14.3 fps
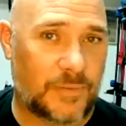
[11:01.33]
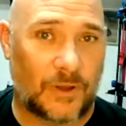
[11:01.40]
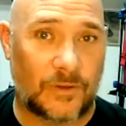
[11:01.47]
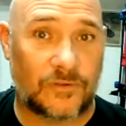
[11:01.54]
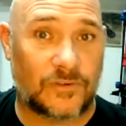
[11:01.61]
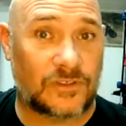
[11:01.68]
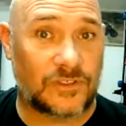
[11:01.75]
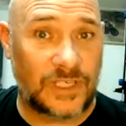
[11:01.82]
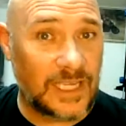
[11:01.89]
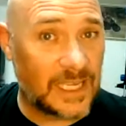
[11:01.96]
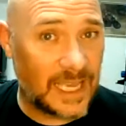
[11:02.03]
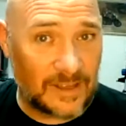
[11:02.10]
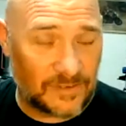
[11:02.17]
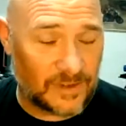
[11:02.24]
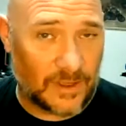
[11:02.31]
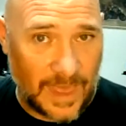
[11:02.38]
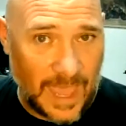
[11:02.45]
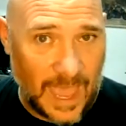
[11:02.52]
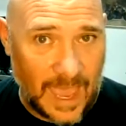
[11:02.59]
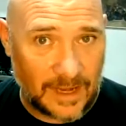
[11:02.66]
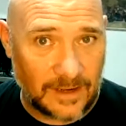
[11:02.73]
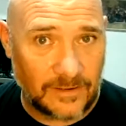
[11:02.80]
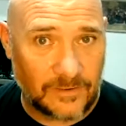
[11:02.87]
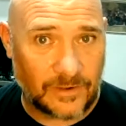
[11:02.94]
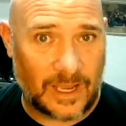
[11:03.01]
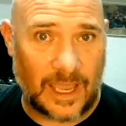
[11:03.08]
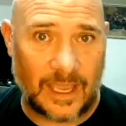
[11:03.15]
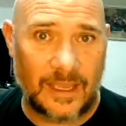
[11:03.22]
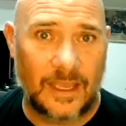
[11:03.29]
post. She gets all that,
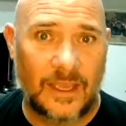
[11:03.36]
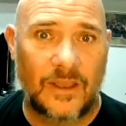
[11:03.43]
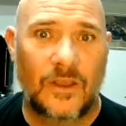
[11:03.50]
okay?